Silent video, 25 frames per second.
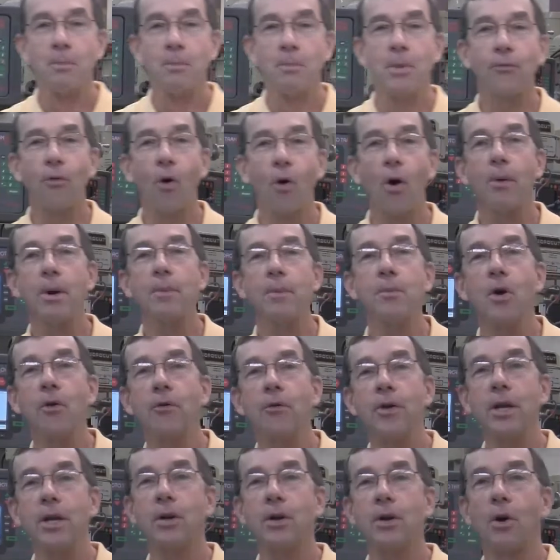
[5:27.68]
Before
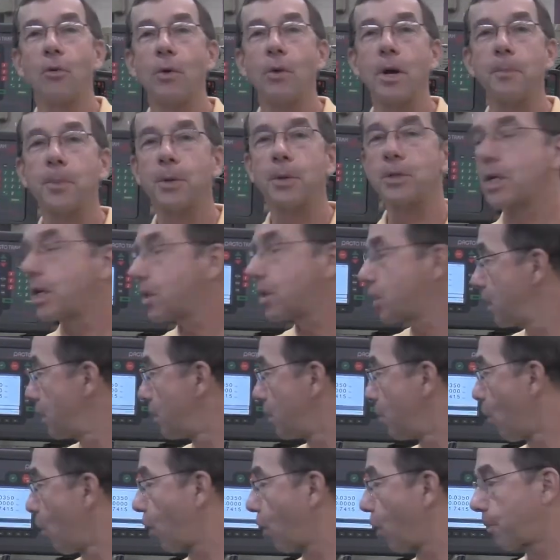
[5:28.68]
removing or repositioning
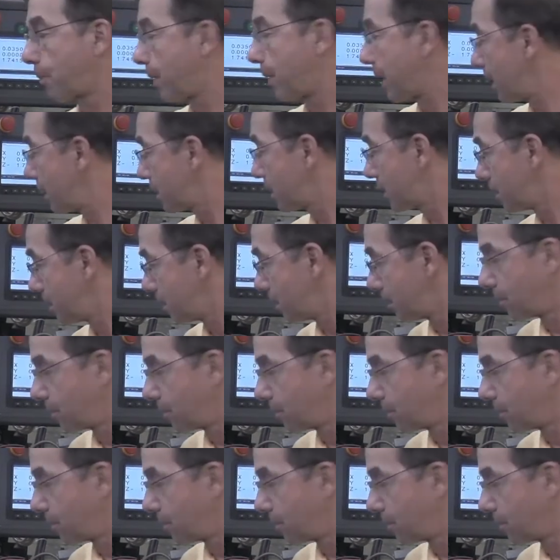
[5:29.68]
the workpiece,